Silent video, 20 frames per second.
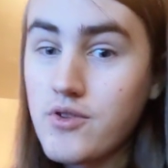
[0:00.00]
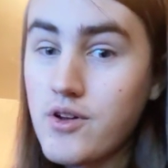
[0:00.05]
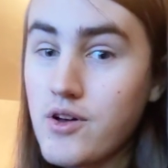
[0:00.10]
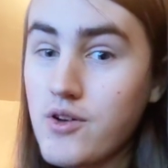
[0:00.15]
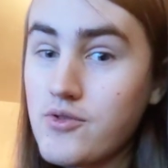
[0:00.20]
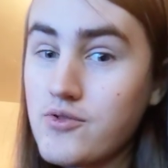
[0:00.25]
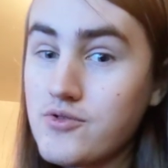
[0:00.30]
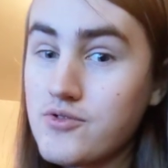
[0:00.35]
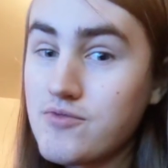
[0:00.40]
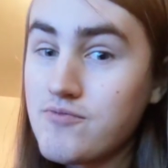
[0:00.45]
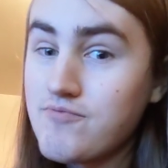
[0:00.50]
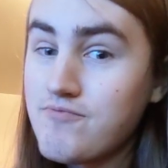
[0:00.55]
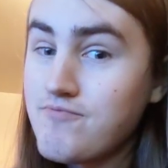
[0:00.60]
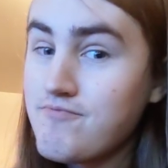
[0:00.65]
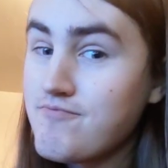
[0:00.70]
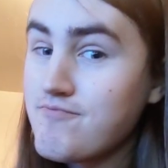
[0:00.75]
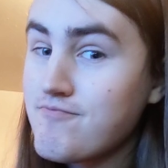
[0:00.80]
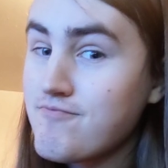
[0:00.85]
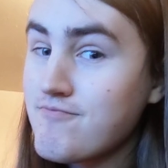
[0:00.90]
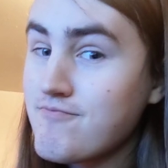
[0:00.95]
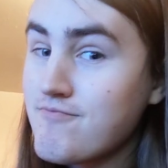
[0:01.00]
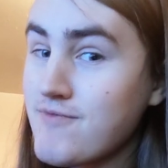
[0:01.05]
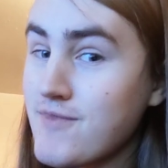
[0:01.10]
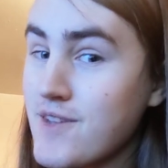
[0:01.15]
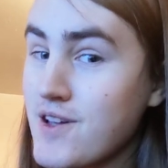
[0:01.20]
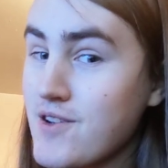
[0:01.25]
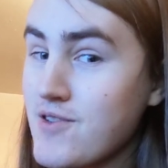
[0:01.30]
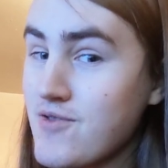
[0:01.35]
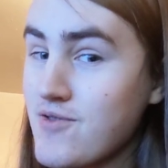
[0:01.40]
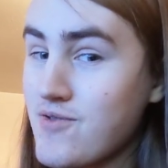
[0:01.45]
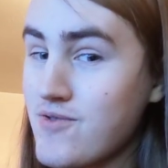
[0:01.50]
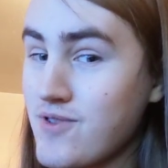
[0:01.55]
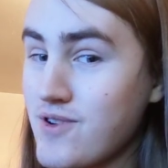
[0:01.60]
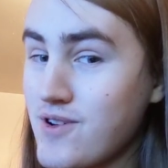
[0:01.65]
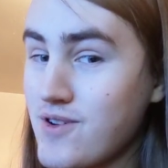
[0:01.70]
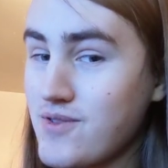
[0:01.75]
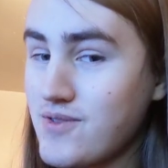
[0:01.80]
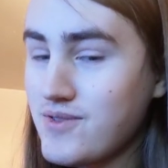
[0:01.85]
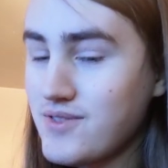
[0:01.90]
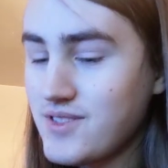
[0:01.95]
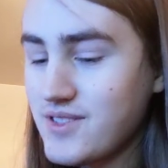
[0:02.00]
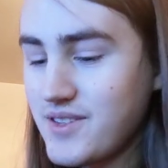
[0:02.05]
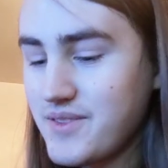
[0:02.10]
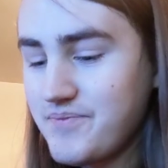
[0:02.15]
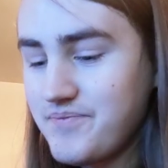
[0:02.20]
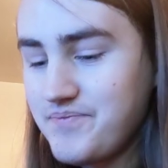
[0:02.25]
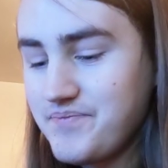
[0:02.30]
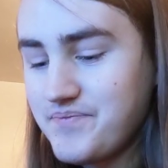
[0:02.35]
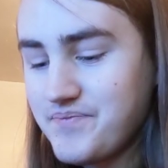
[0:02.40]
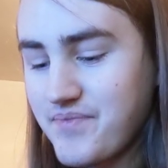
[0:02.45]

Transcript: Who knows? Who knows?